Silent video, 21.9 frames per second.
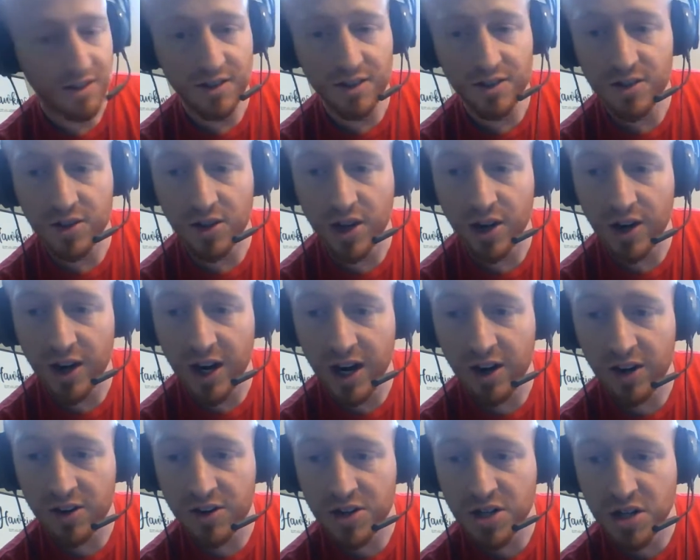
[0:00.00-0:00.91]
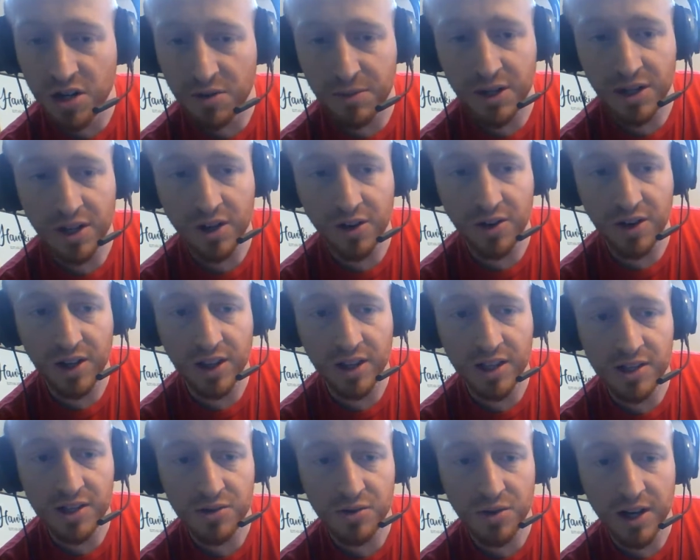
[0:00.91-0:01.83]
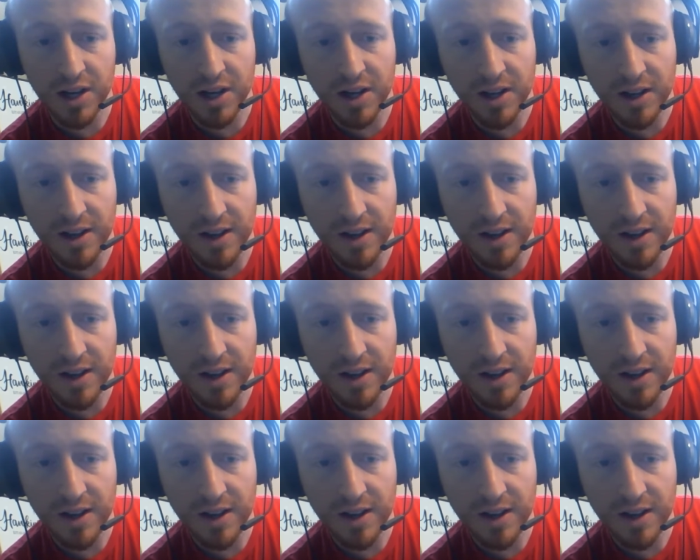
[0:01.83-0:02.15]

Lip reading: So your arrow should have been going this way.